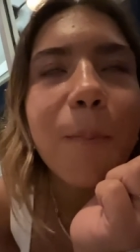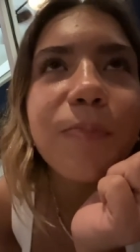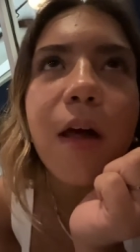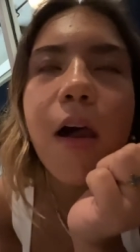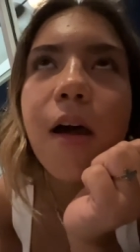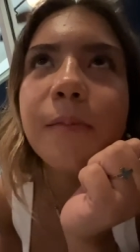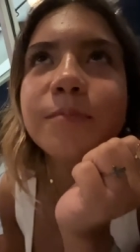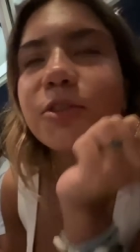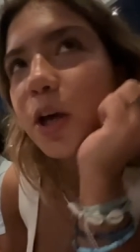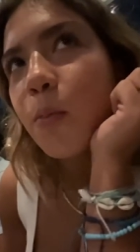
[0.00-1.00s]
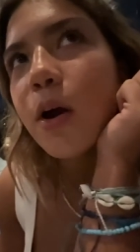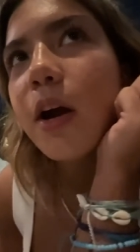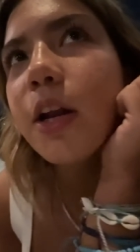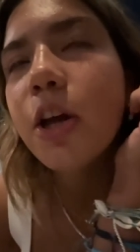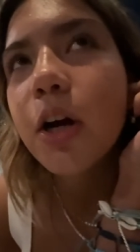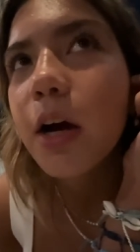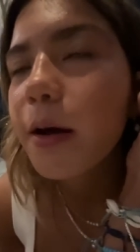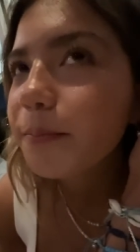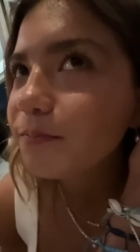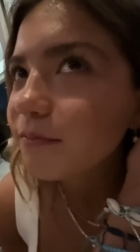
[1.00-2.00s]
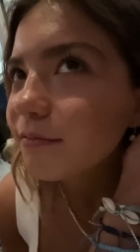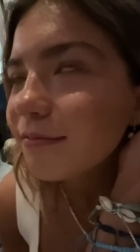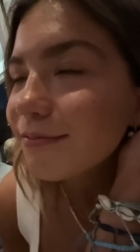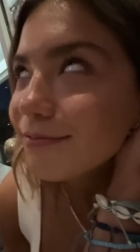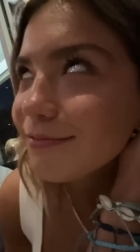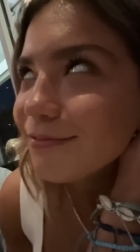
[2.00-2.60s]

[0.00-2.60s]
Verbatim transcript: Um, somewhere in Europe. Oh,